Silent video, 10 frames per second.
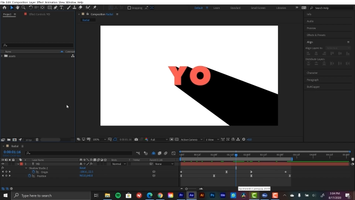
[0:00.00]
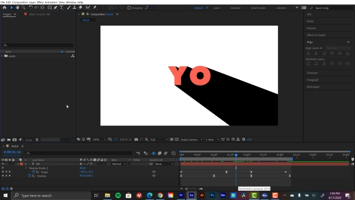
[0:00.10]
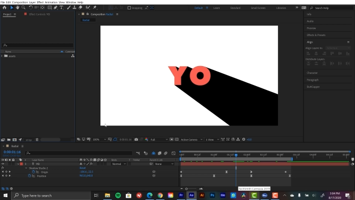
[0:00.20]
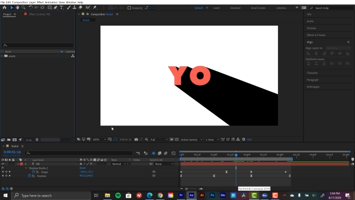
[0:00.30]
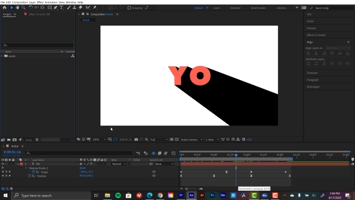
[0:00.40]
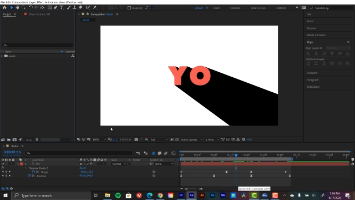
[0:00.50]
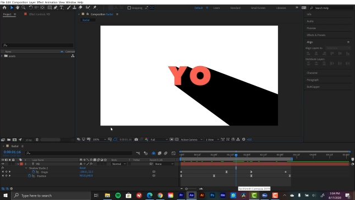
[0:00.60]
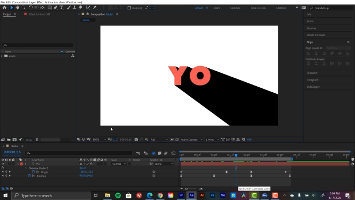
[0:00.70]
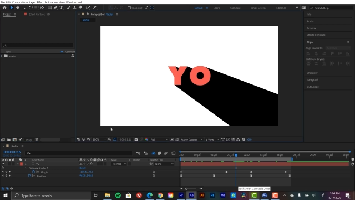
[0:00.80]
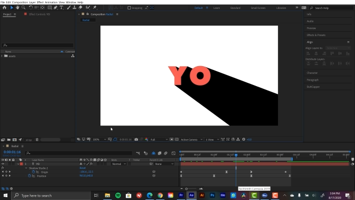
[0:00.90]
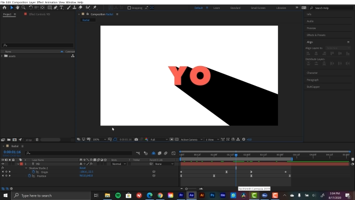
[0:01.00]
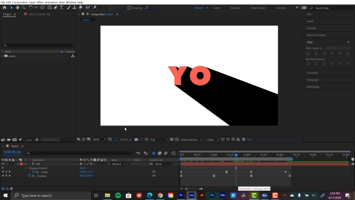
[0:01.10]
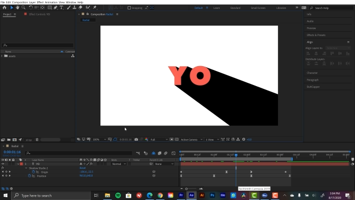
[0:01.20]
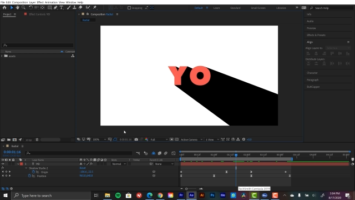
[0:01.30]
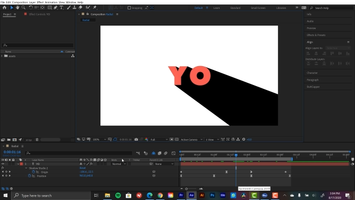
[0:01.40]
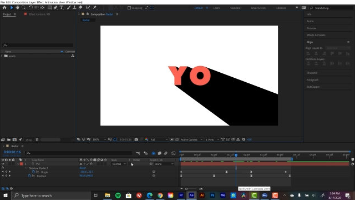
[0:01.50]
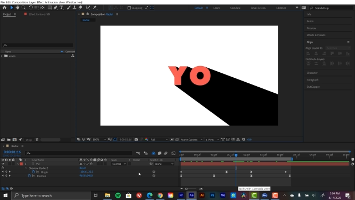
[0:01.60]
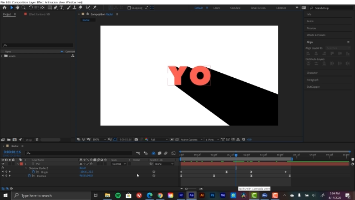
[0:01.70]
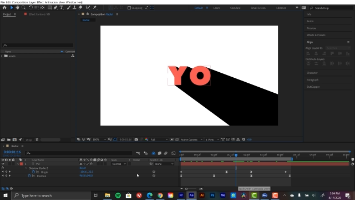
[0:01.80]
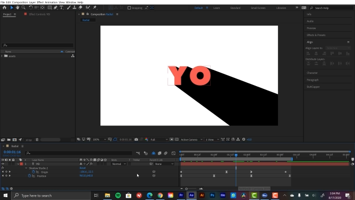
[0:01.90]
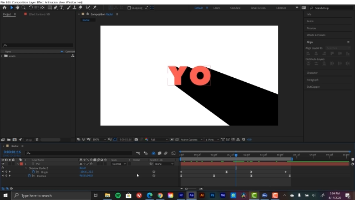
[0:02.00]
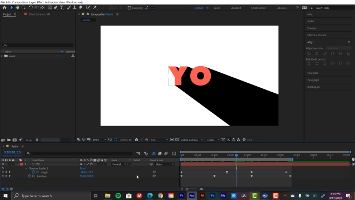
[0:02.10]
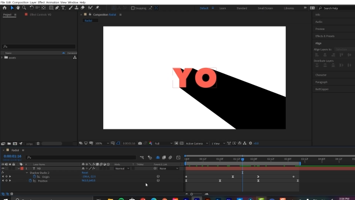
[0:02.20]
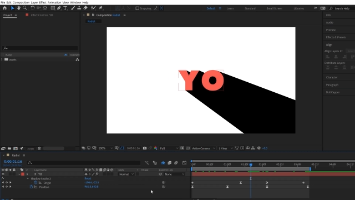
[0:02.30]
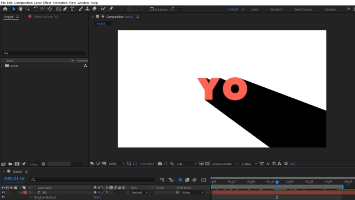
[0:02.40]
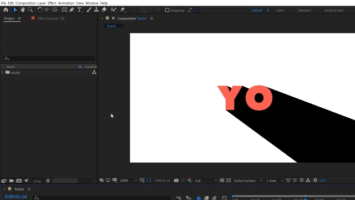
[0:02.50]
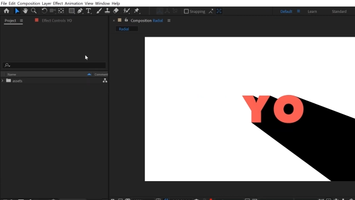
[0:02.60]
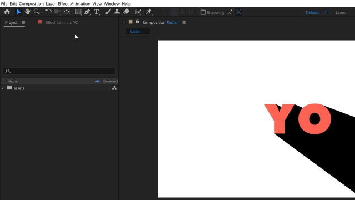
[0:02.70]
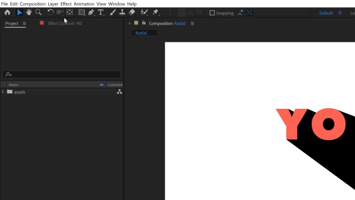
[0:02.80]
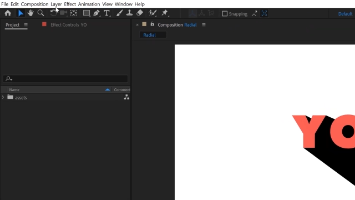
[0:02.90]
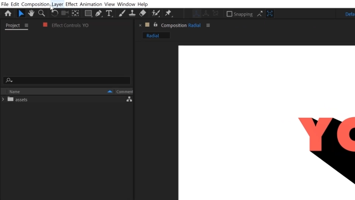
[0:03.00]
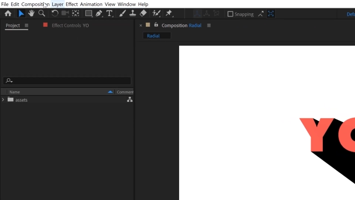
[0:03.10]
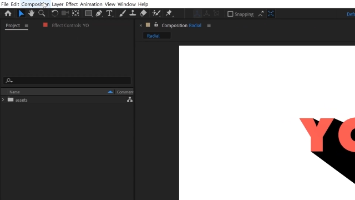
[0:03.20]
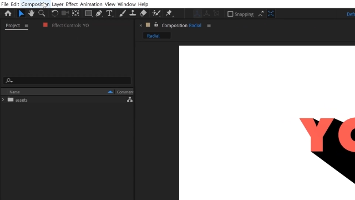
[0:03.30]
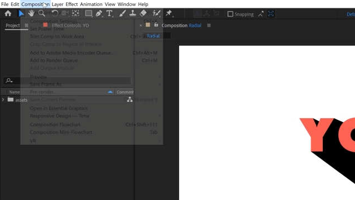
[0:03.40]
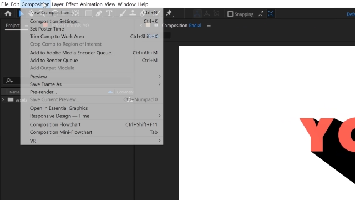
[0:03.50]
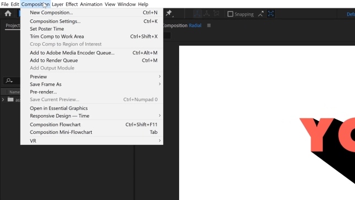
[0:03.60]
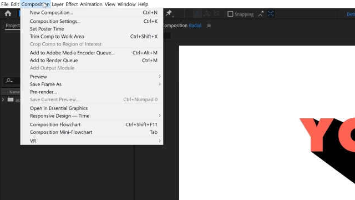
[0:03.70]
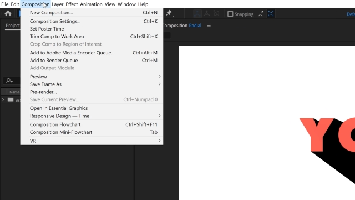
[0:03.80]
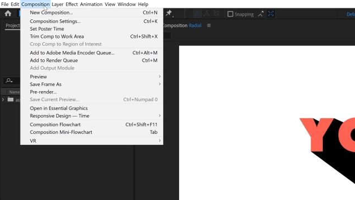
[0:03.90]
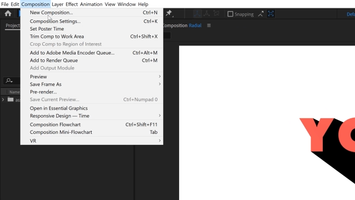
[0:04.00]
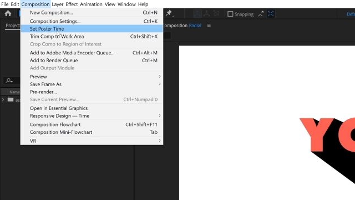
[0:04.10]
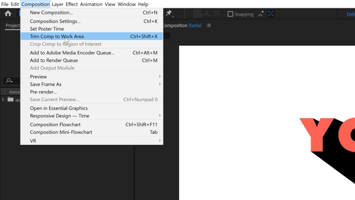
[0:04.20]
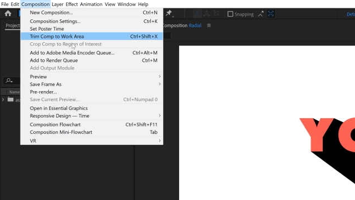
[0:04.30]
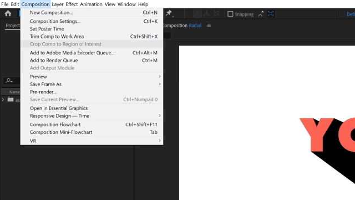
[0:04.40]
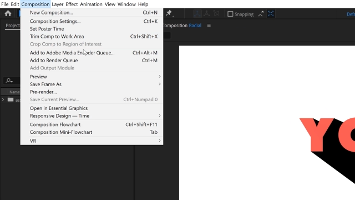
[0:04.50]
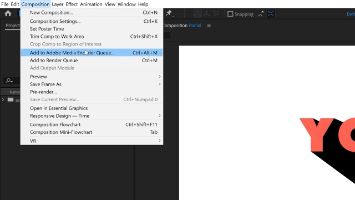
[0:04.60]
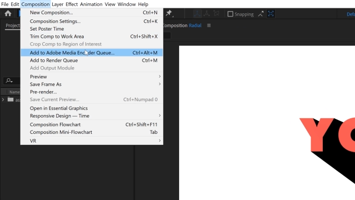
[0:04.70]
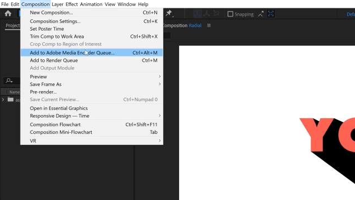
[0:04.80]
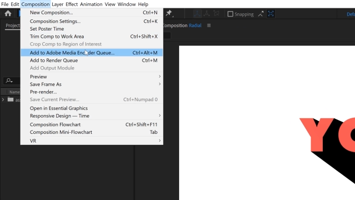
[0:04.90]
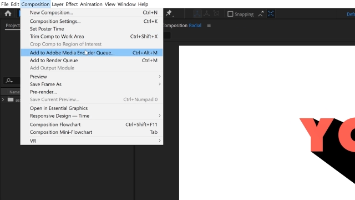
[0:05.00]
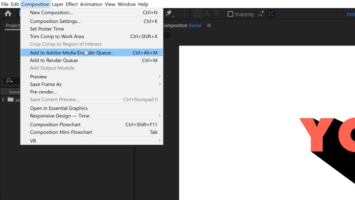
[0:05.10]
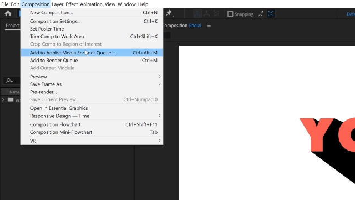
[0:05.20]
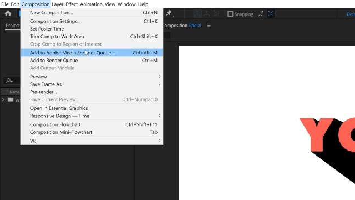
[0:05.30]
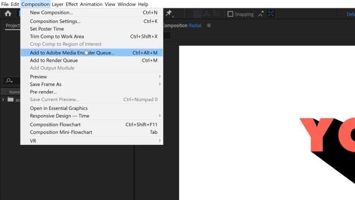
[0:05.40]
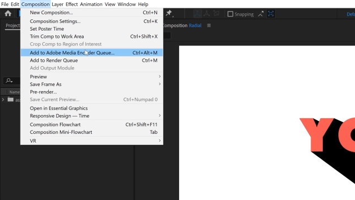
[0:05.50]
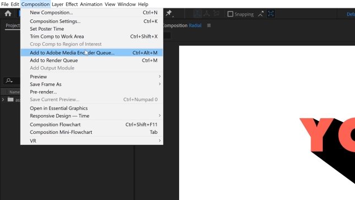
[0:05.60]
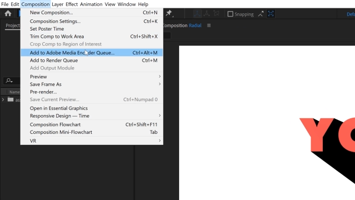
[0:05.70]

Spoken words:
Nobody's mouth can be seen.